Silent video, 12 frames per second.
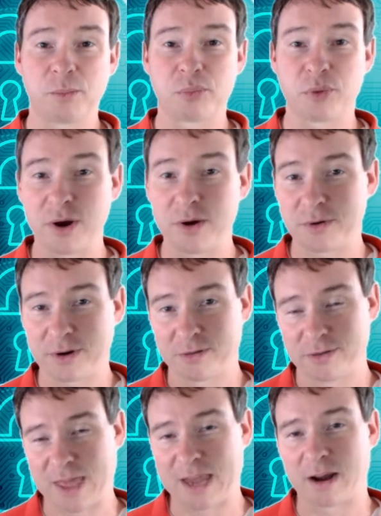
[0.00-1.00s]
broke
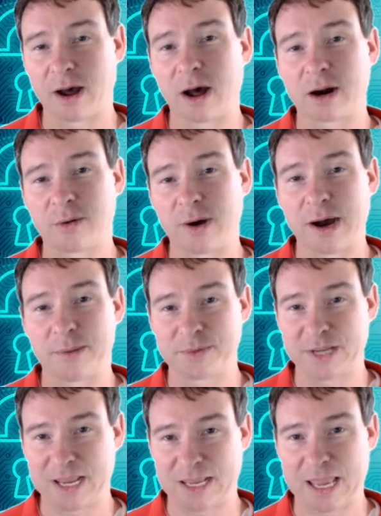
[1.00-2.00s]
that
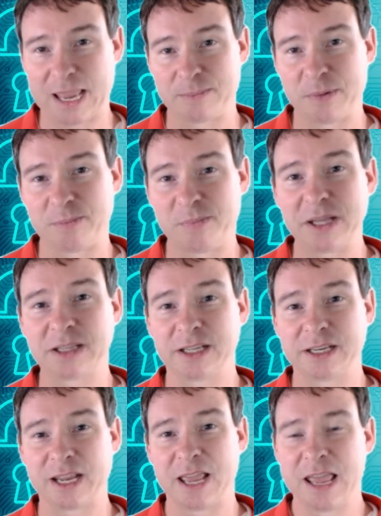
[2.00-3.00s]
auto-update
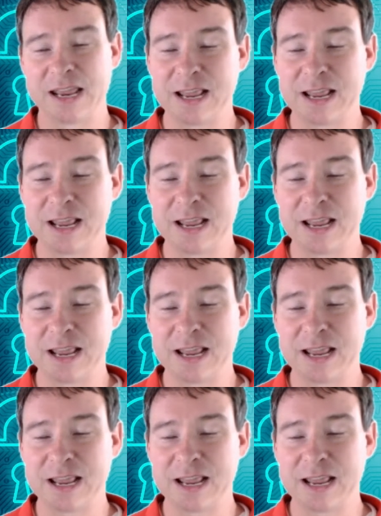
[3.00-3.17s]
capability.